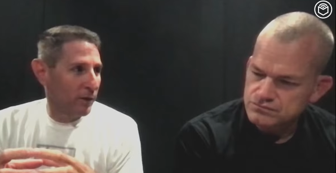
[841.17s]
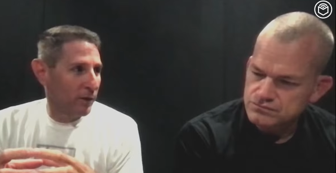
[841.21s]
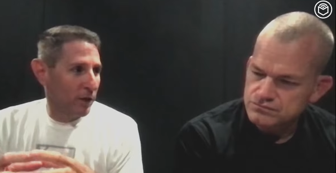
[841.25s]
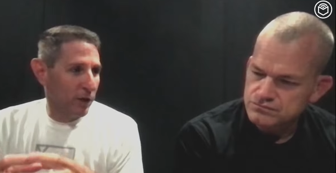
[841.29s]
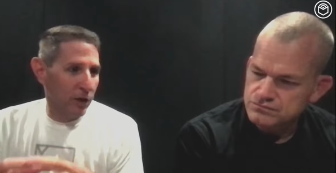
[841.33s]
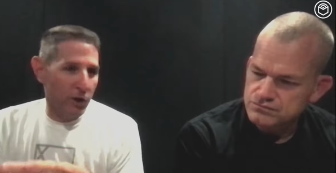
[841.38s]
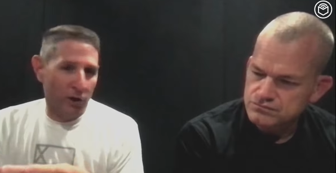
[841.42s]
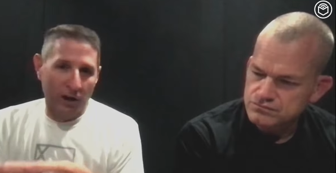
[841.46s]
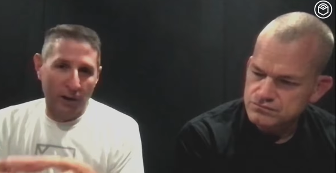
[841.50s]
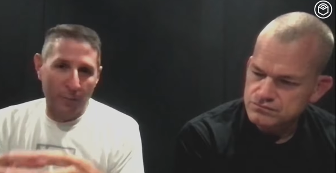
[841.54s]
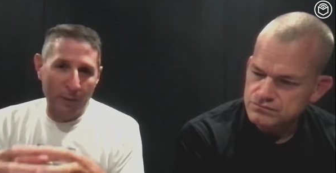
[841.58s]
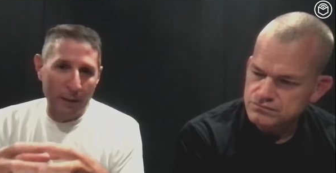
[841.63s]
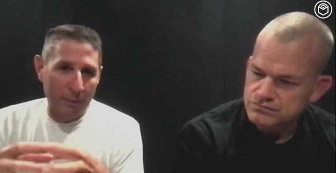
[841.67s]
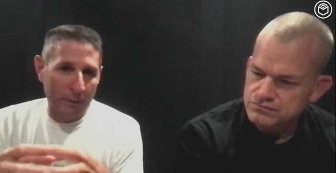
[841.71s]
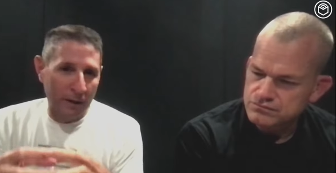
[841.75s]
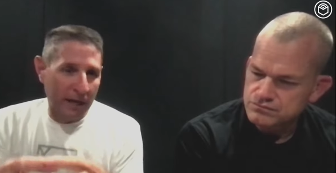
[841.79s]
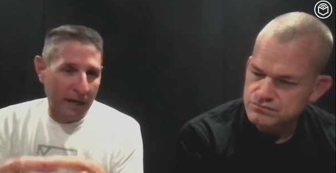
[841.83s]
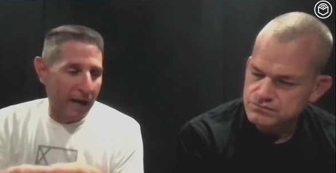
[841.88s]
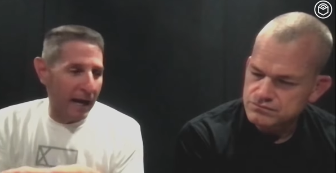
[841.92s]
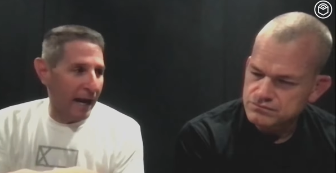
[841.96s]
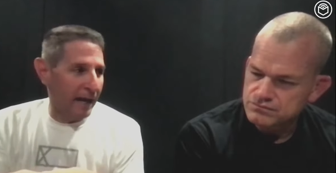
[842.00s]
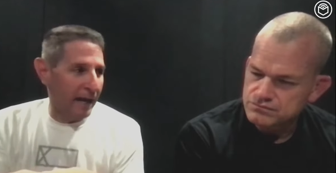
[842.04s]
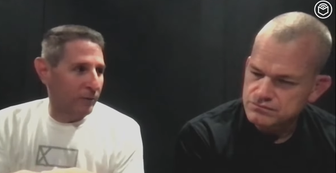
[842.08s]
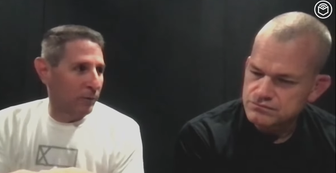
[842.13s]
Speaker 1: you're going to be able to
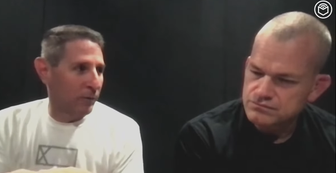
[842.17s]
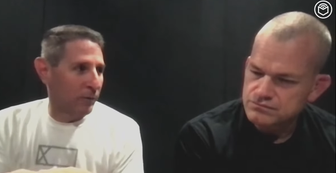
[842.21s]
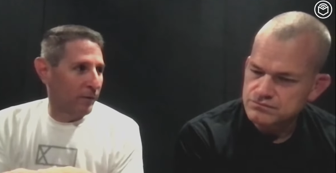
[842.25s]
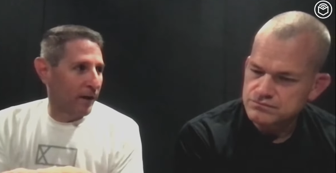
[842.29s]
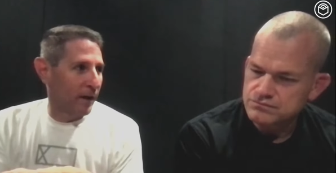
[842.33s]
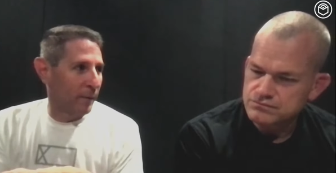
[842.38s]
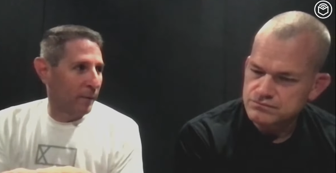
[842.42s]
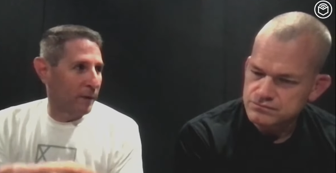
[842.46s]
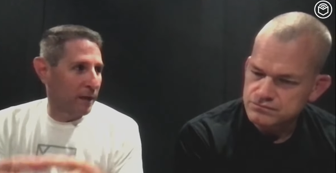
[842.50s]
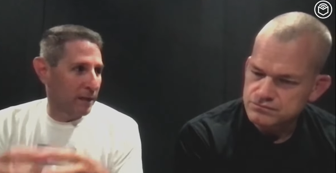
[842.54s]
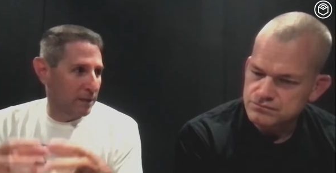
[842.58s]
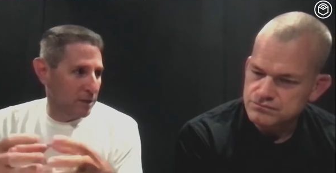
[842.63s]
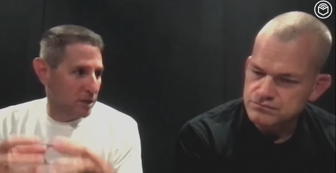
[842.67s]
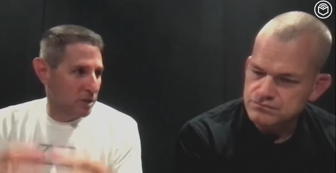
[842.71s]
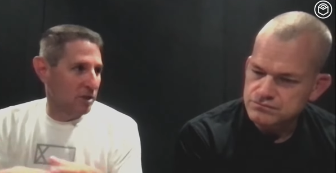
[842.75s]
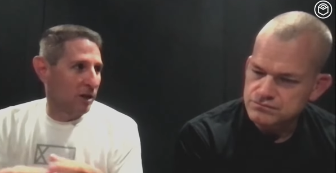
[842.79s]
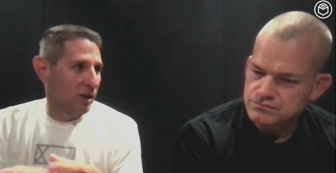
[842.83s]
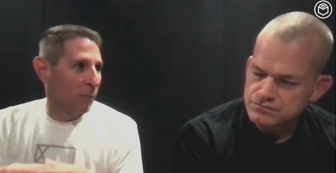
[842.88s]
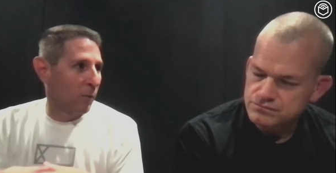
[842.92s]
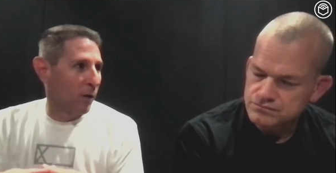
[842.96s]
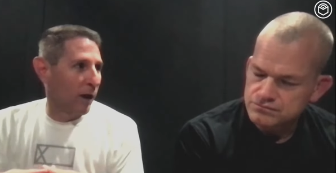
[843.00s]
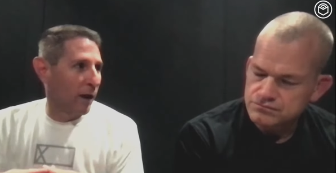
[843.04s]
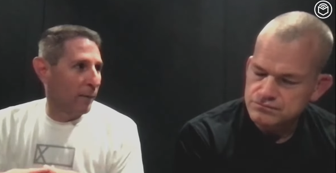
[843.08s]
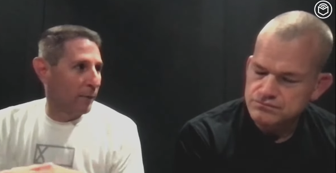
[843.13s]
connect with them in some
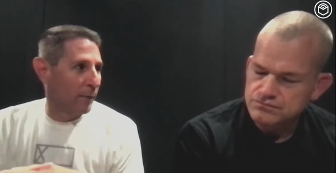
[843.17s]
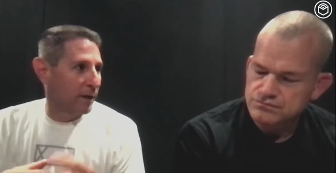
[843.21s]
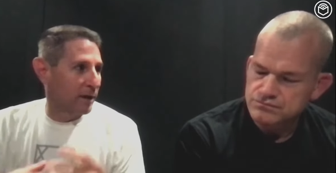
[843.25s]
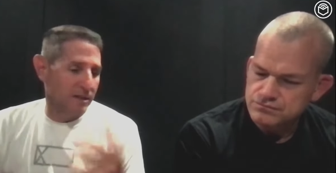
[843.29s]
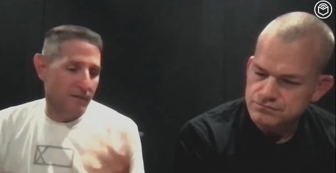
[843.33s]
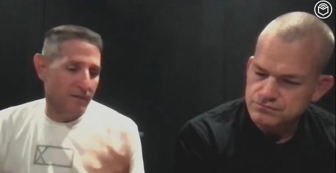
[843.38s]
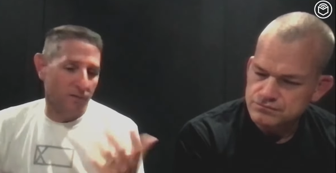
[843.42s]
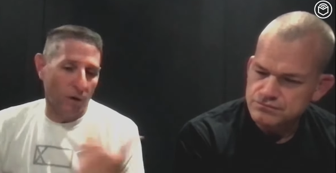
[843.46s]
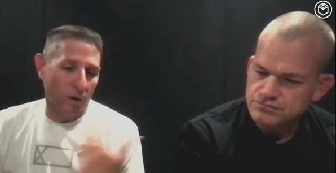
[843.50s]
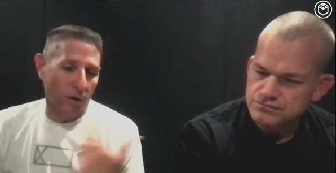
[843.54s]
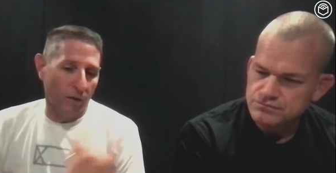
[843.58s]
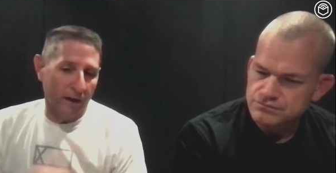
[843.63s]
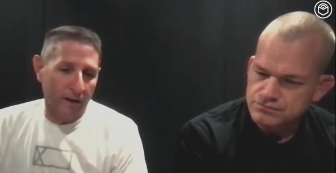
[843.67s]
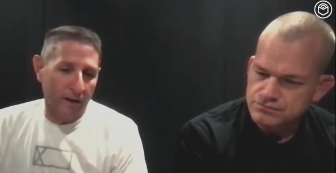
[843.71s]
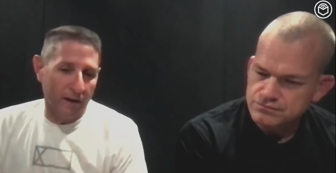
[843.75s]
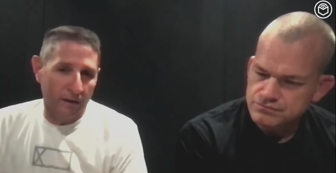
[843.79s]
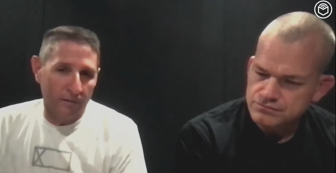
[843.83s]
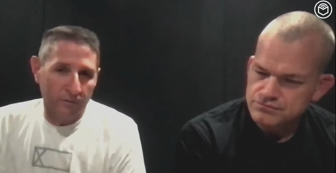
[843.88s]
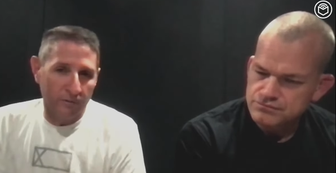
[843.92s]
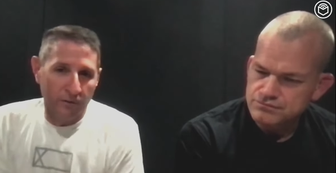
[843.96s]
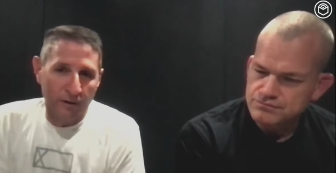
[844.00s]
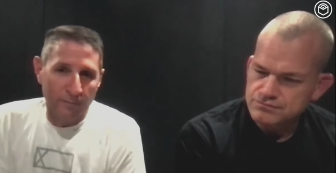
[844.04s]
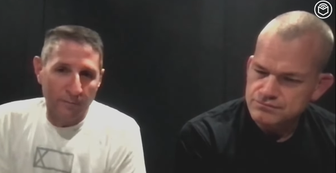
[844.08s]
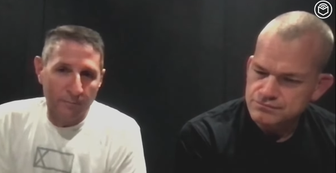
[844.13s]
way because of where they come
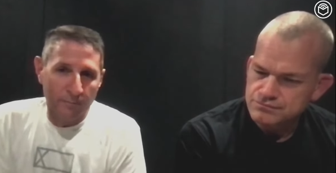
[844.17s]
from